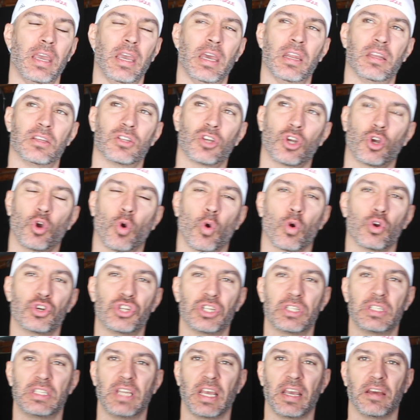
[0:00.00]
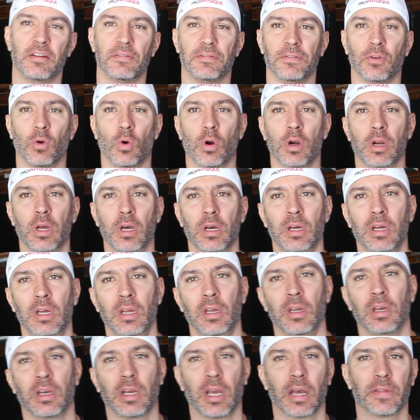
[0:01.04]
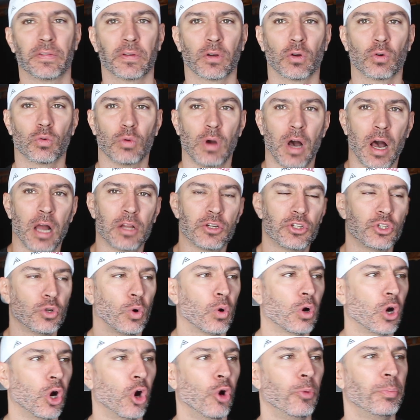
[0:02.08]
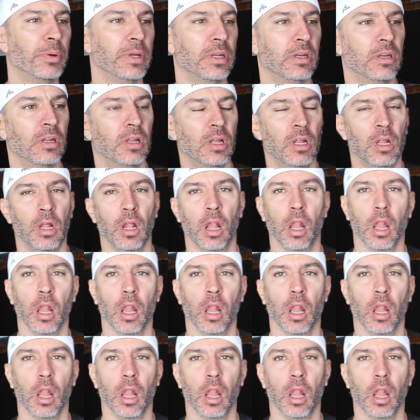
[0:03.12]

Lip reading: It is a gorgeous day in Florida. Got the garage door open.